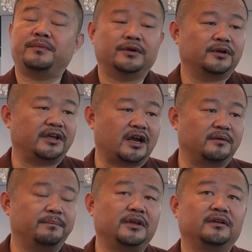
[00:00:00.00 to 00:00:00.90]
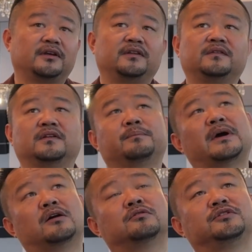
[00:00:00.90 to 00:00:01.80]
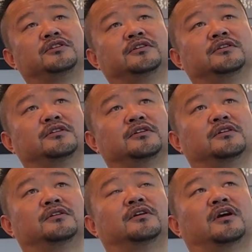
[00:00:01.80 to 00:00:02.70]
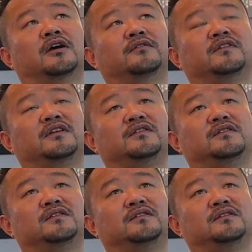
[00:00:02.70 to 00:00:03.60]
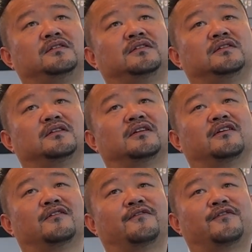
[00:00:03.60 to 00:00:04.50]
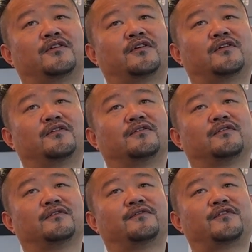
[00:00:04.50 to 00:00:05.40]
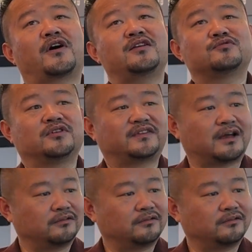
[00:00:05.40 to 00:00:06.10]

million RMB. It's about, uh, let's see, 4 400,000.